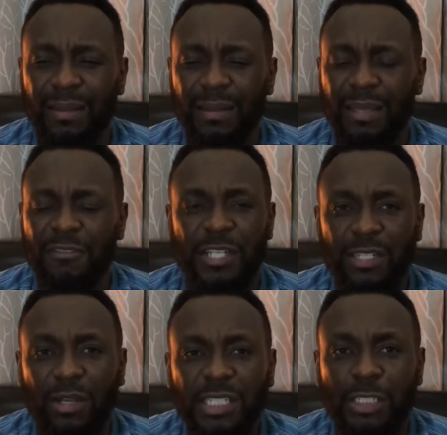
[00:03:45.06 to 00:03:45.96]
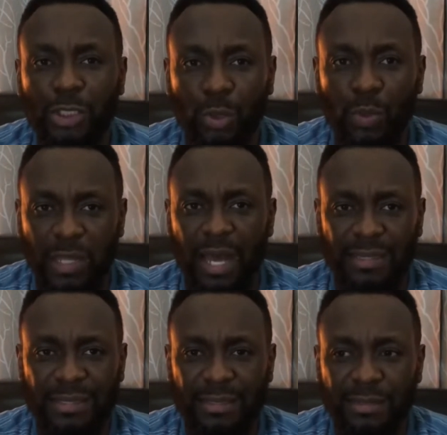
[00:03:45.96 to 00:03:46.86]
If she doesn't do that
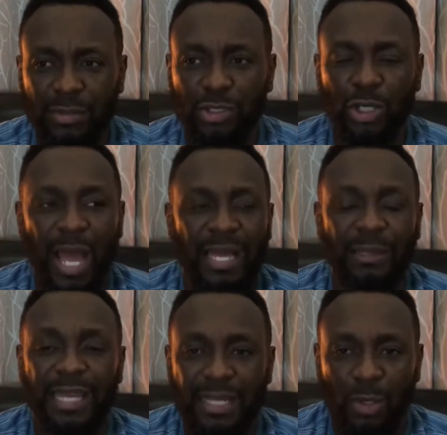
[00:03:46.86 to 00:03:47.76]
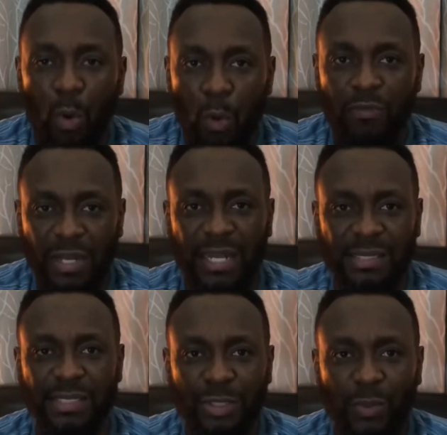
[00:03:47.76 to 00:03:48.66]
to try and get over that
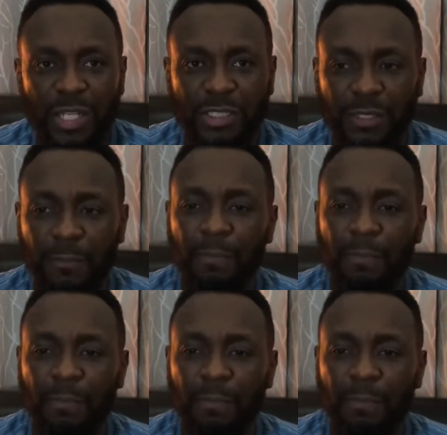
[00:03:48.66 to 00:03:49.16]
situation,